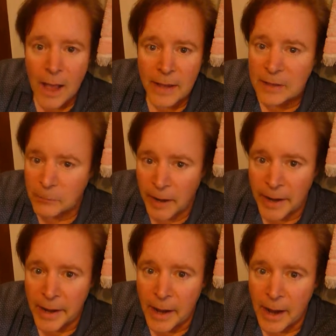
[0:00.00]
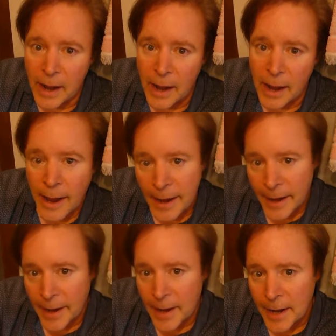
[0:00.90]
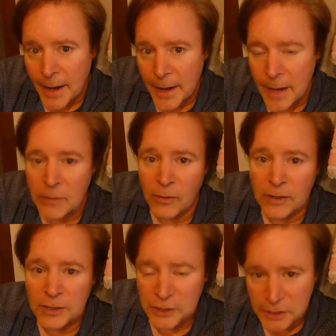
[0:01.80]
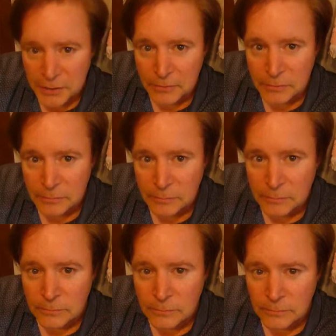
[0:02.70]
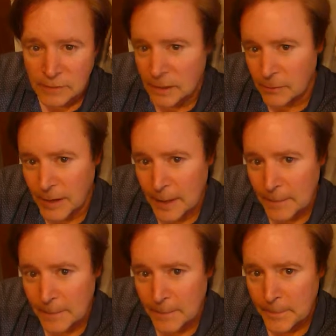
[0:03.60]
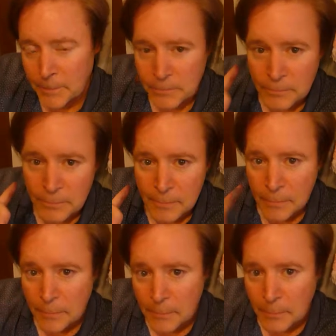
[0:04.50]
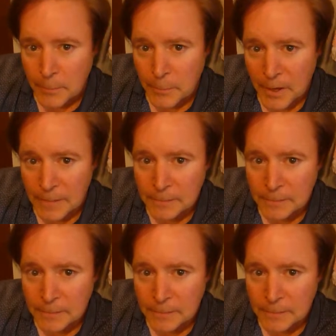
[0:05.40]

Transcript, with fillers: either way, I am going to shoot the Koran. Bye.